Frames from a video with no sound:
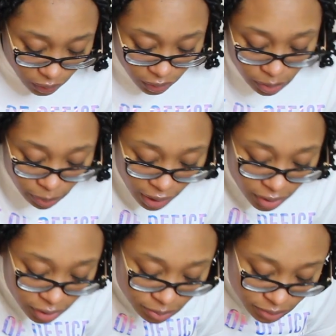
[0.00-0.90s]
on the
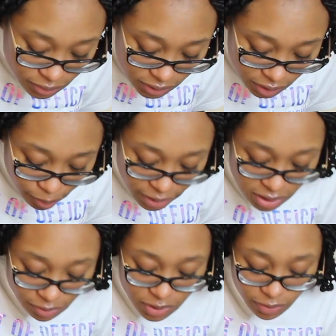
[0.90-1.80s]
bottom, some of my
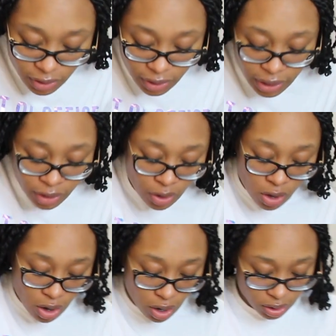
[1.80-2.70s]
stuff is falling out.
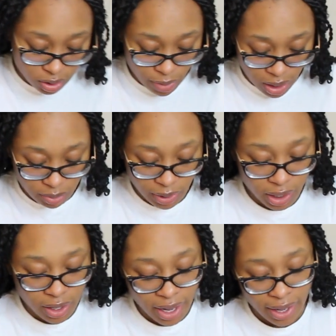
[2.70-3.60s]
On the bottom
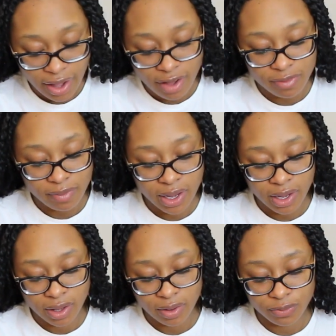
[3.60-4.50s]
here, I have
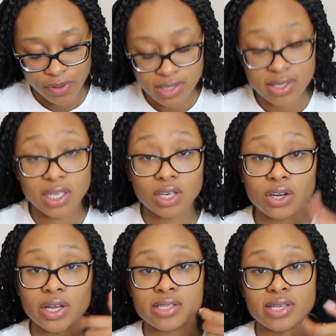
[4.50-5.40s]
my face cleaner.
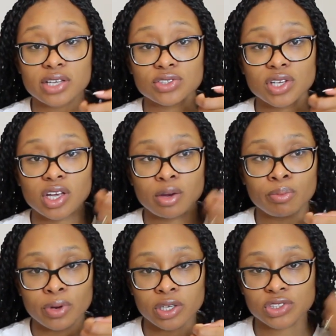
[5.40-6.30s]
It's actually a
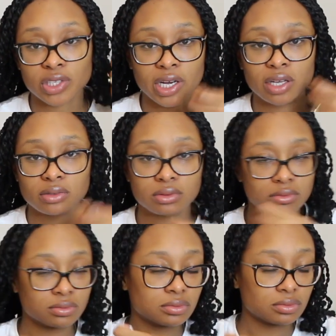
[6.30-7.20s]
brush that,
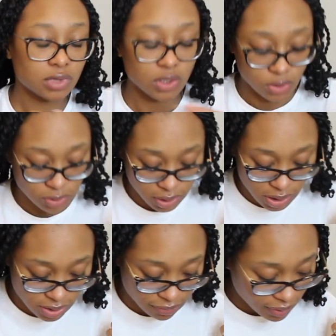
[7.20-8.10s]
you know,
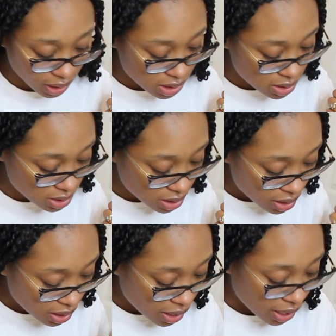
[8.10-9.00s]
cleans your face.
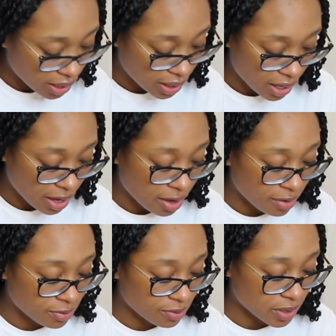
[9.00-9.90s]
And I have